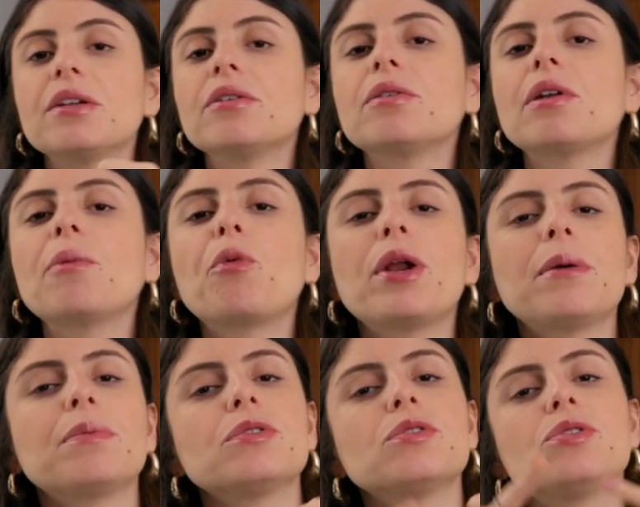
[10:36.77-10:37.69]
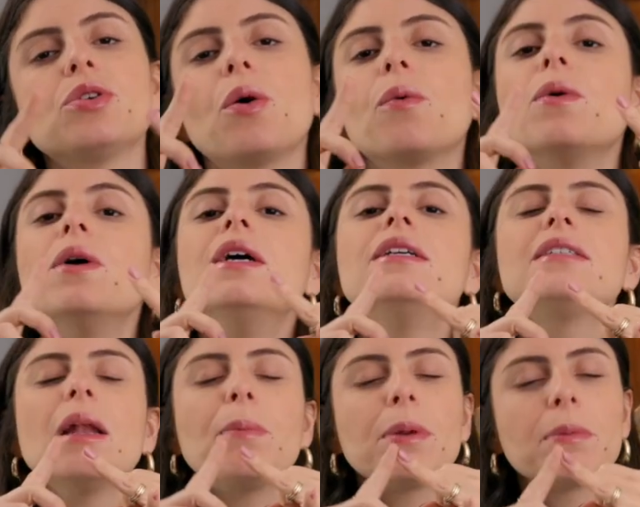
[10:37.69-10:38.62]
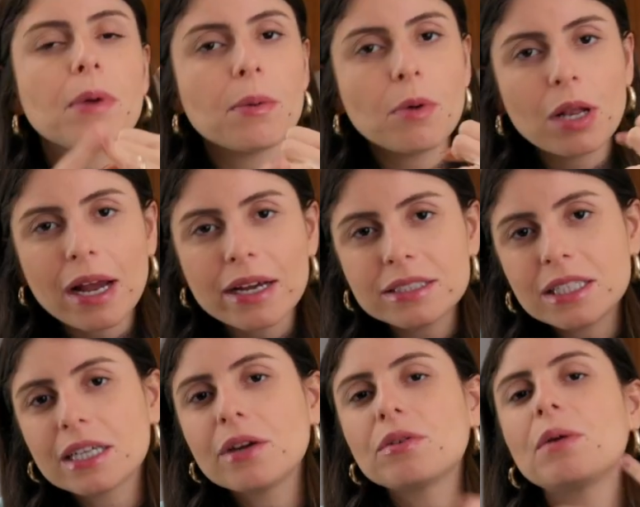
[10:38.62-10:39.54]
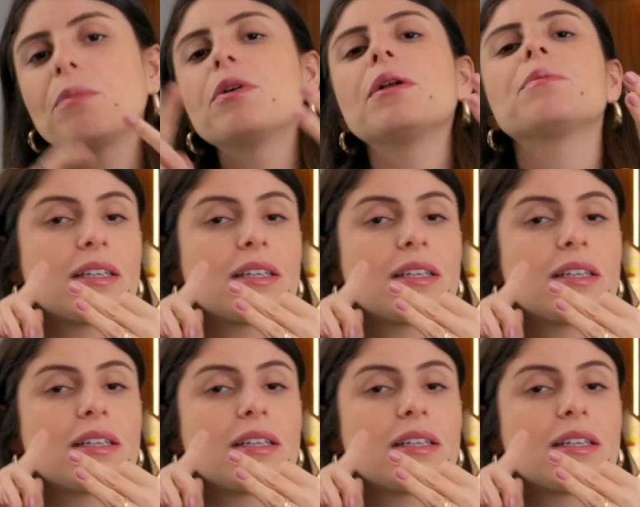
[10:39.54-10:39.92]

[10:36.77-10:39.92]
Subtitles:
if the first molar is coming in a good position,